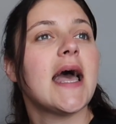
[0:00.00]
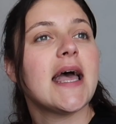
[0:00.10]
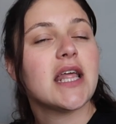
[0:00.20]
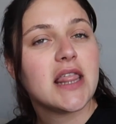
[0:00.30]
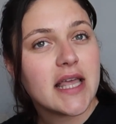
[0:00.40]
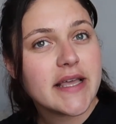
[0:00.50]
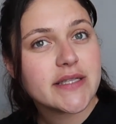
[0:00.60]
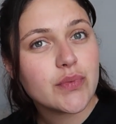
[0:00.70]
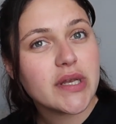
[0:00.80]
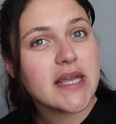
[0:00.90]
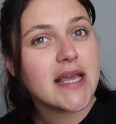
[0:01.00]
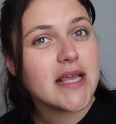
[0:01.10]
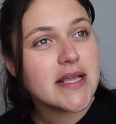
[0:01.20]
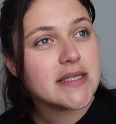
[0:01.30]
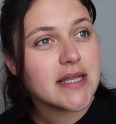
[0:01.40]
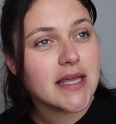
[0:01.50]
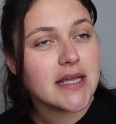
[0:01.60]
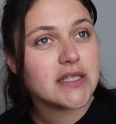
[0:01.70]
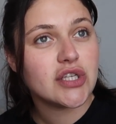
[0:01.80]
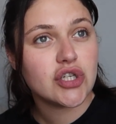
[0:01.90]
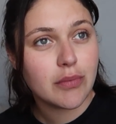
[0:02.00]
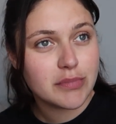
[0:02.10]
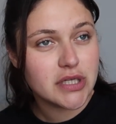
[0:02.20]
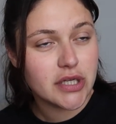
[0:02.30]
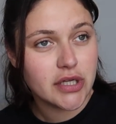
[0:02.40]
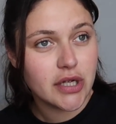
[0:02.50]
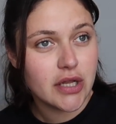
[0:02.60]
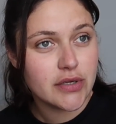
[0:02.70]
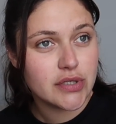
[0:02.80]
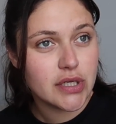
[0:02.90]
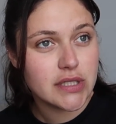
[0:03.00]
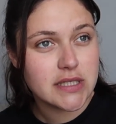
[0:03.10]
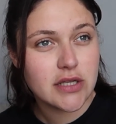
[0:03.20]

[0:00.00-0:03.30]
and I think it's really easy to jump to conclusions.